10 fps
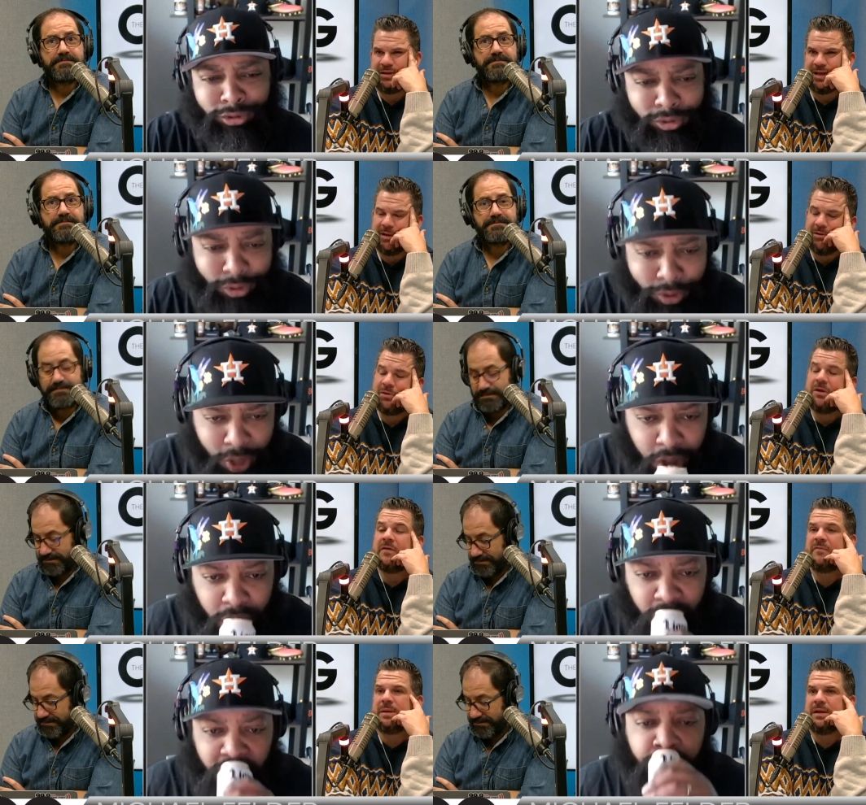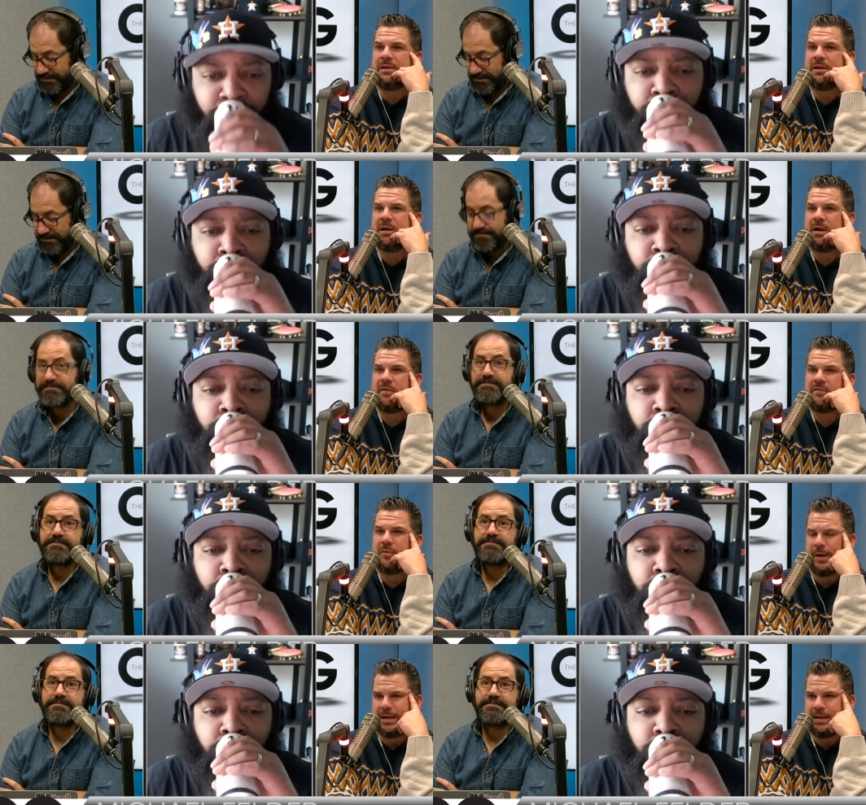Speaker 1: that could have been
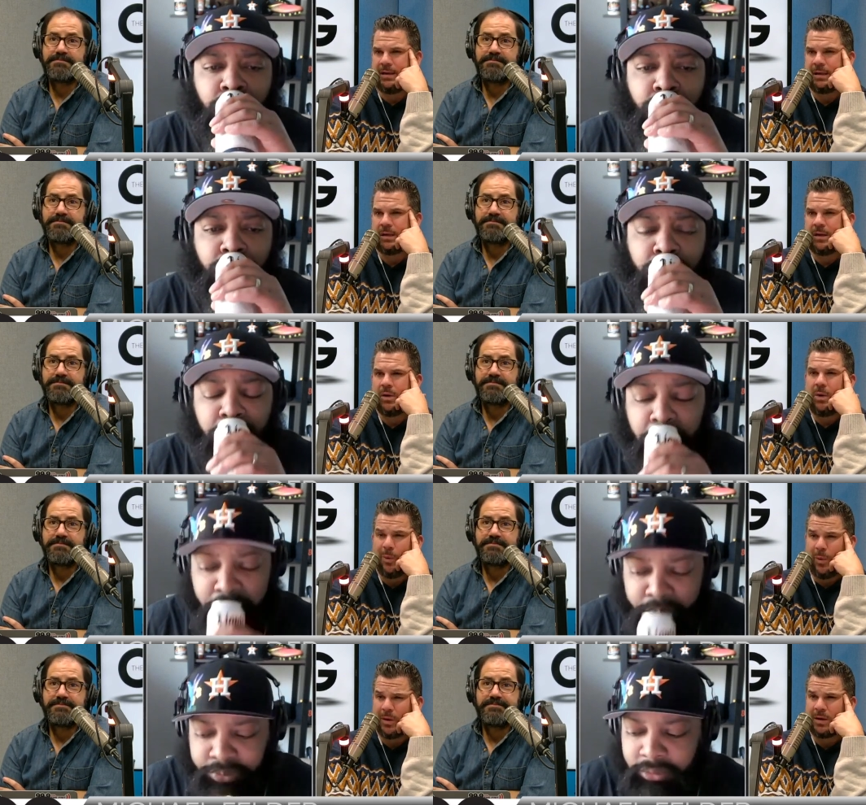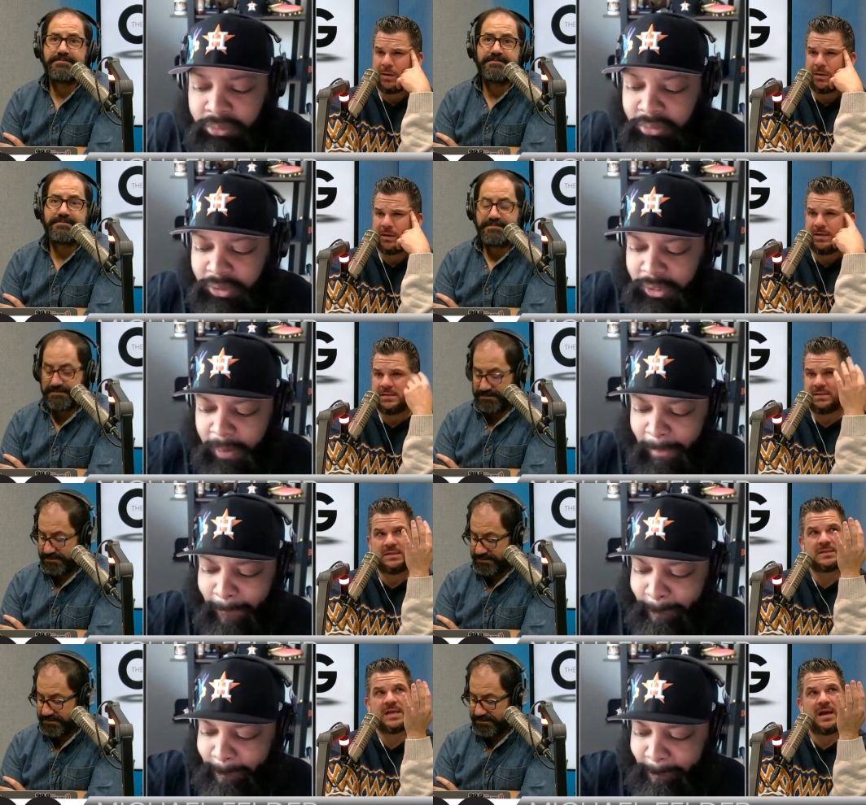avoided, or is
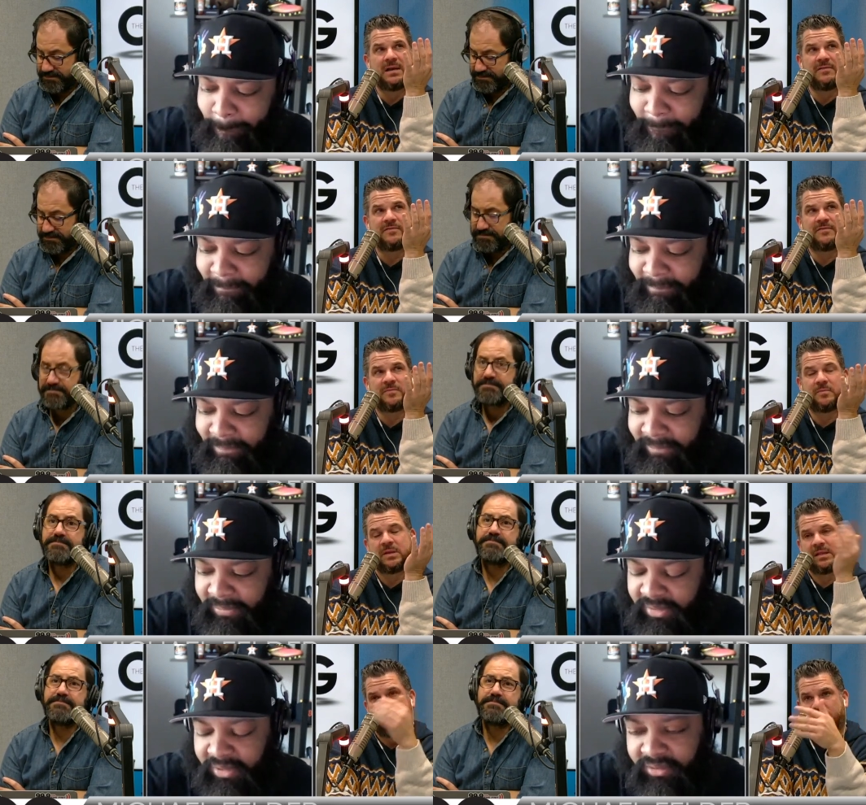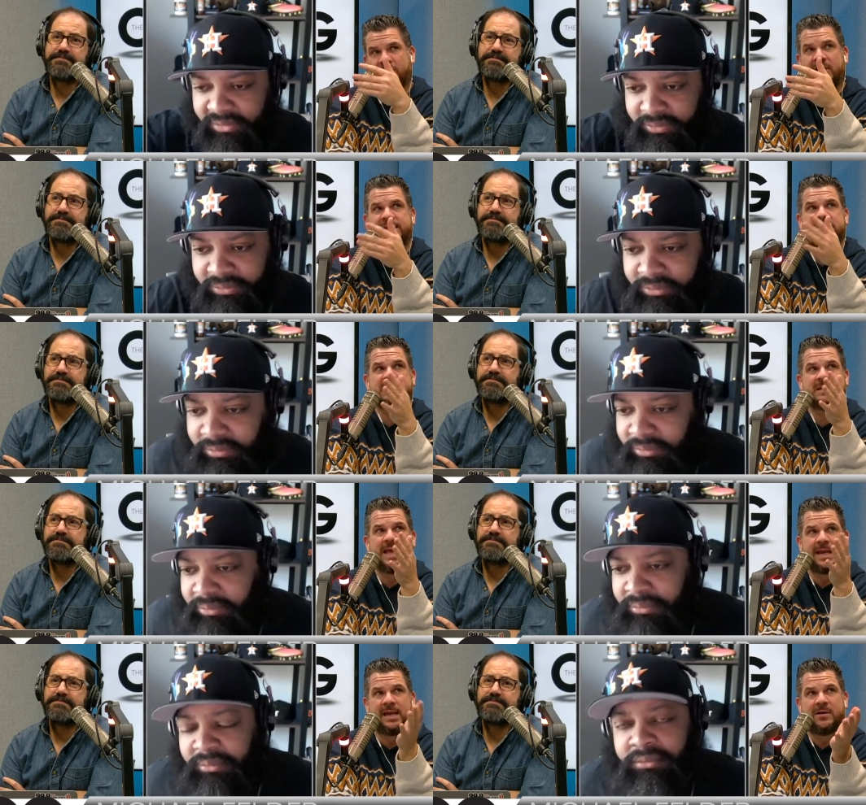this kind of the price
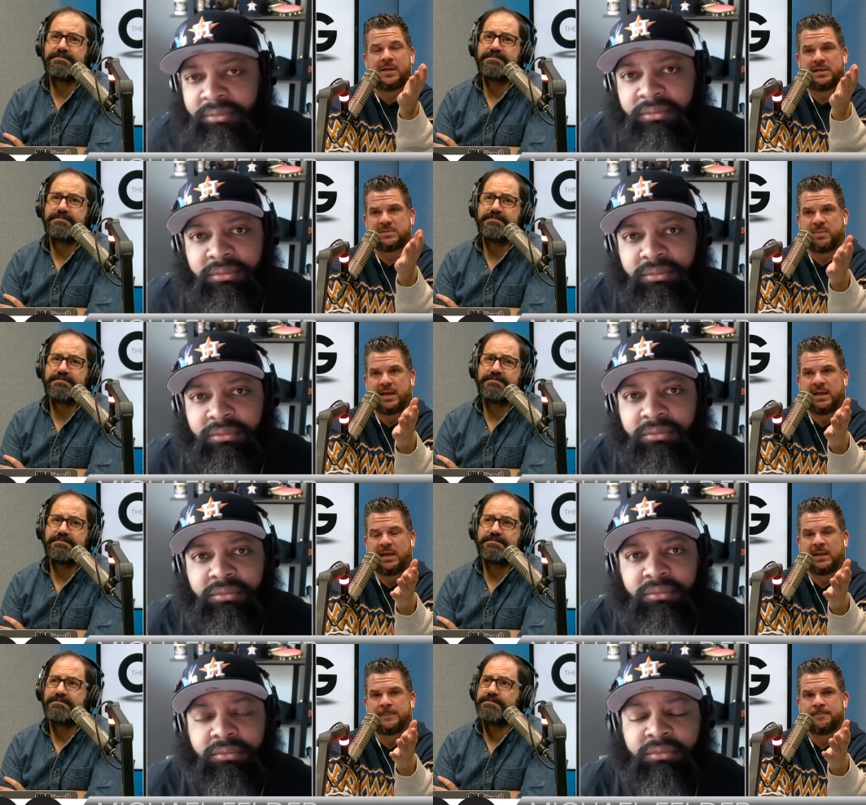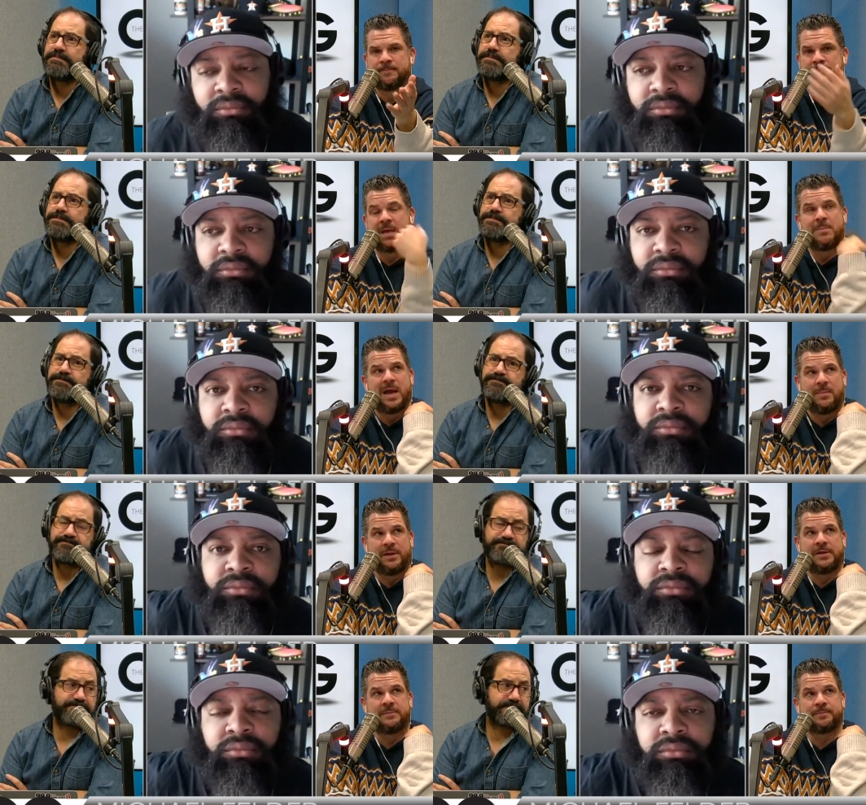that Carolina's paying, in my
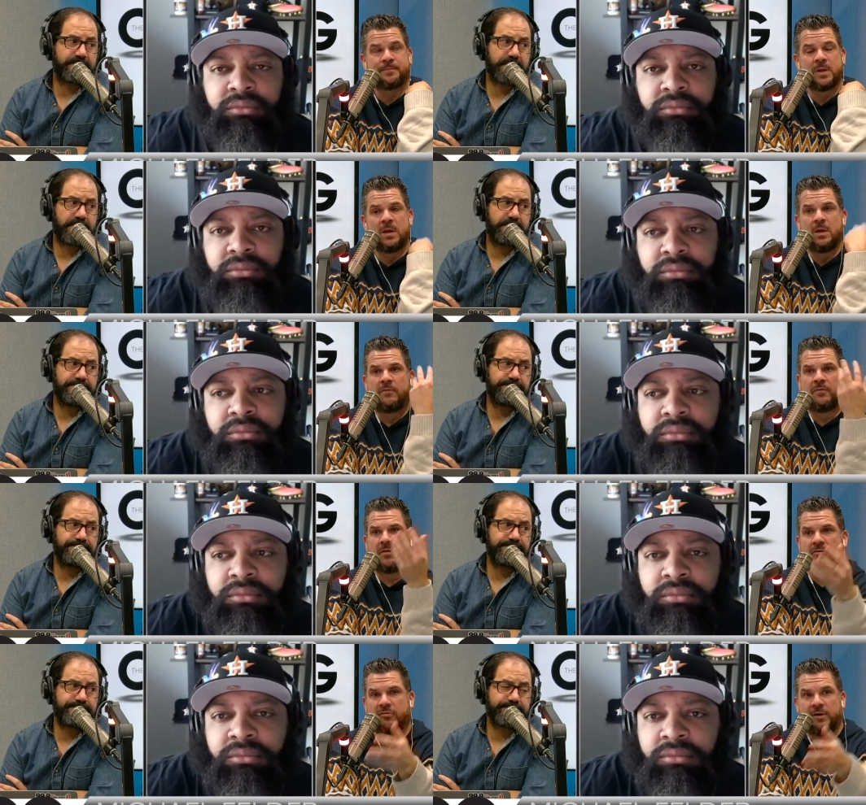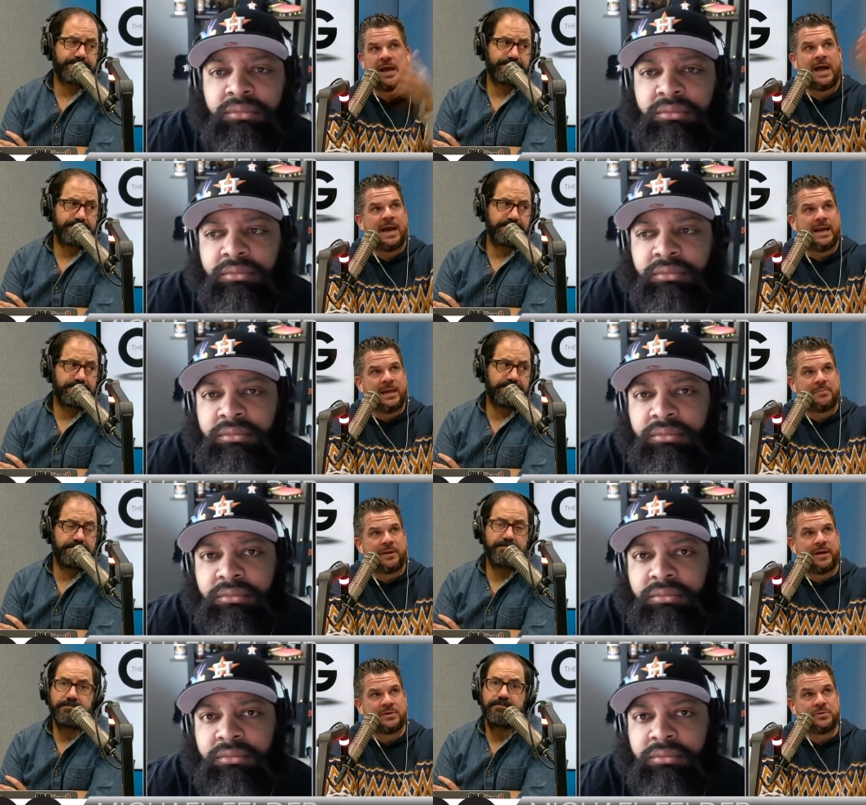opinion, for recruiting high end
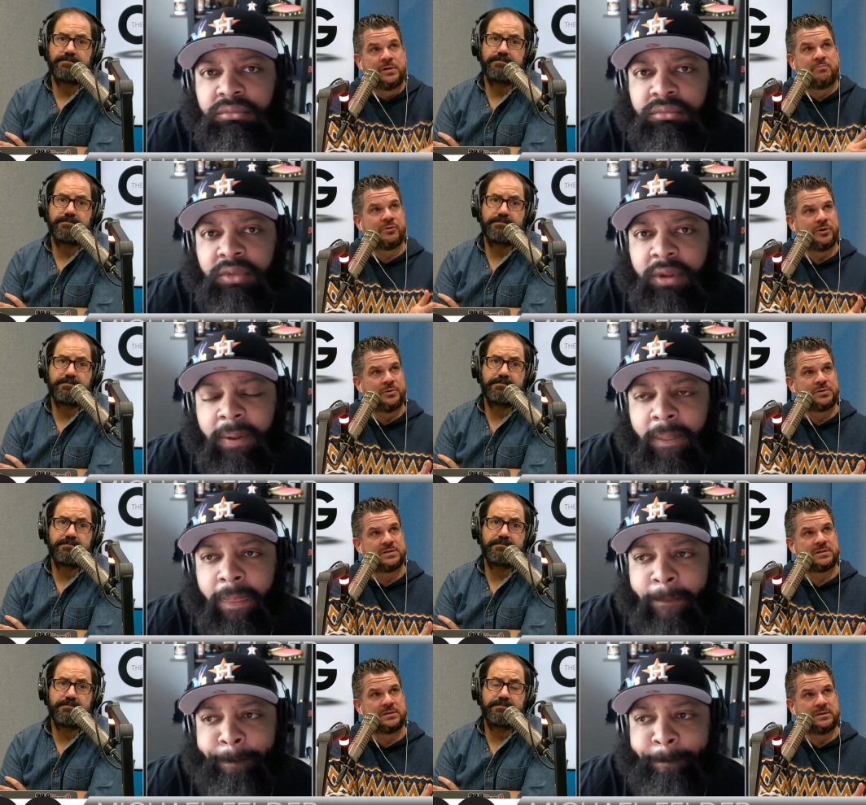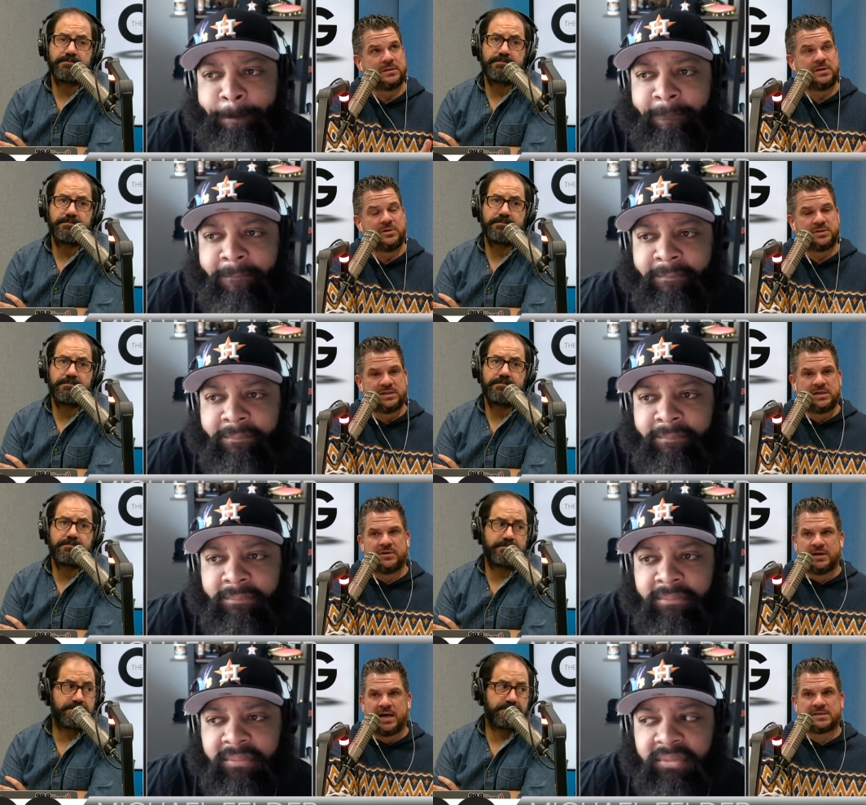players who didn't produce, and then you see
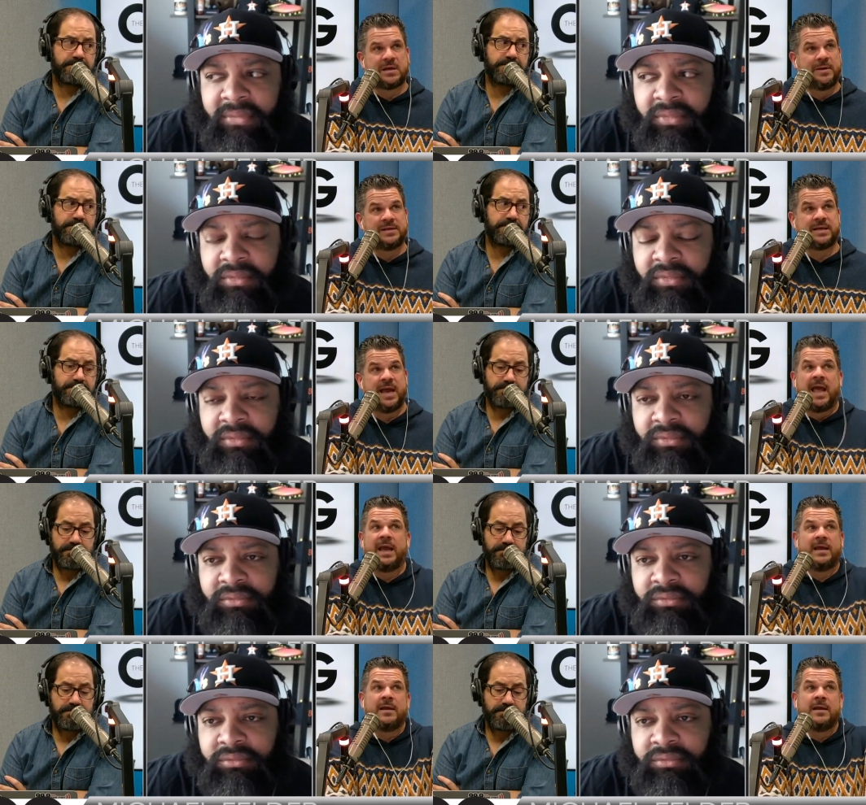other guys come in and say, "Hey,